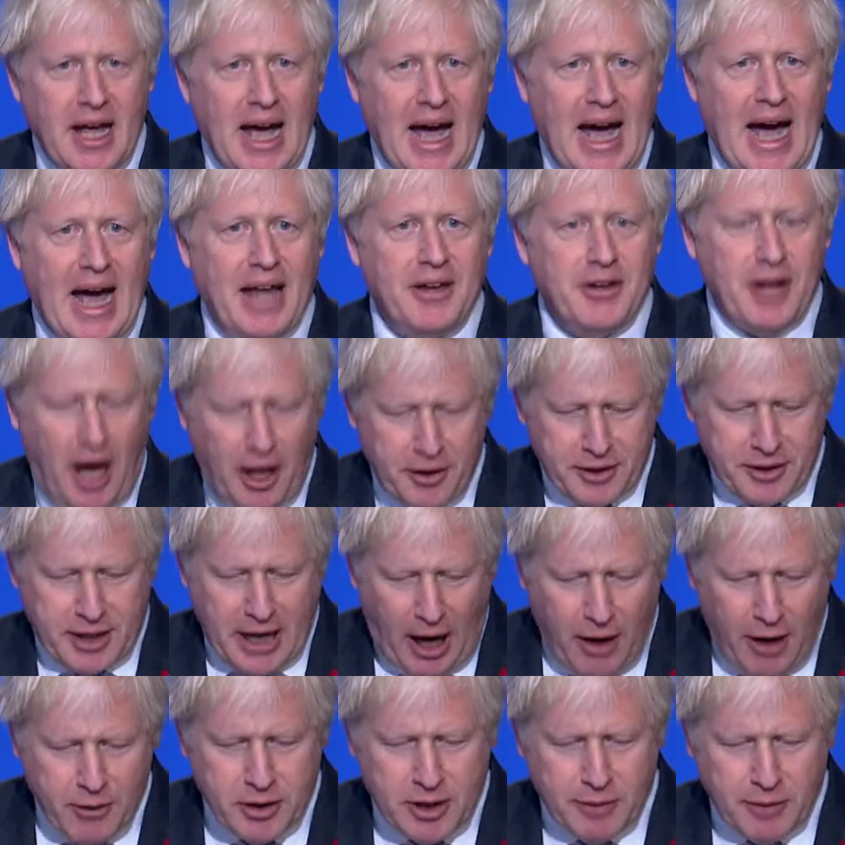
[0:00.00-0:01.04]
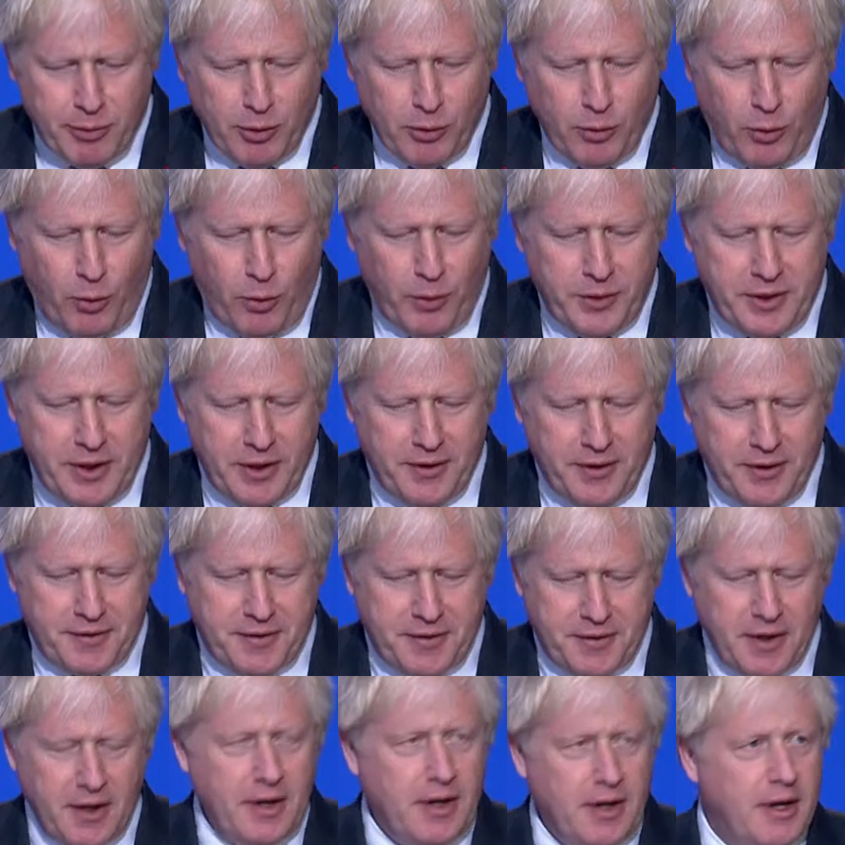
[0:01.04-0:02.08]
and uncountable
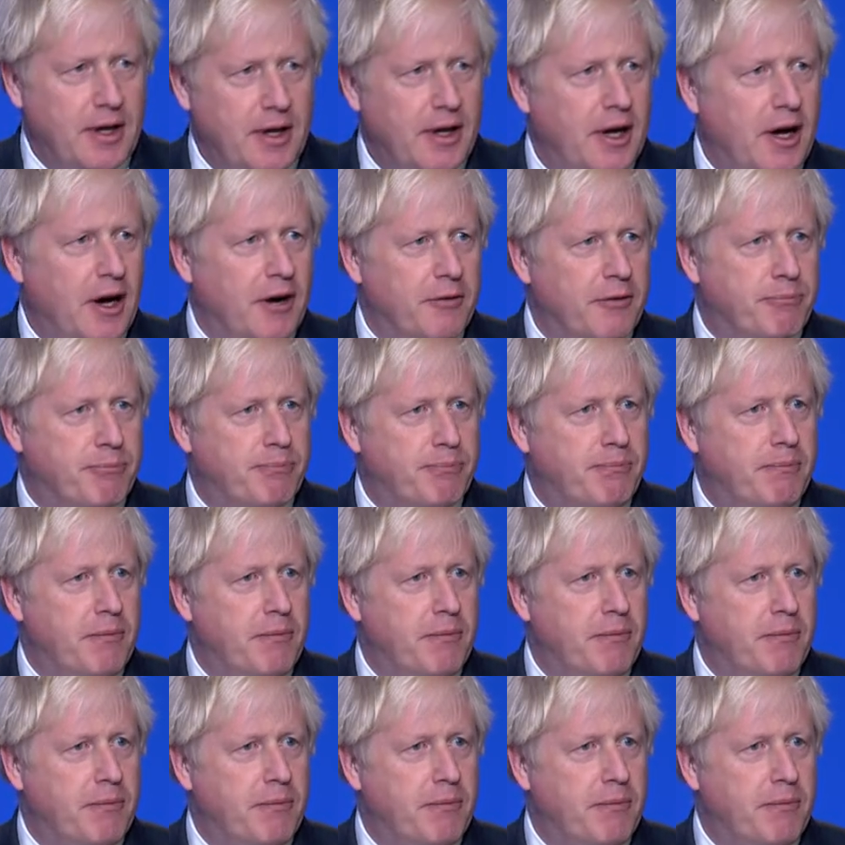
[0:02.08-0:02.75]
audience of,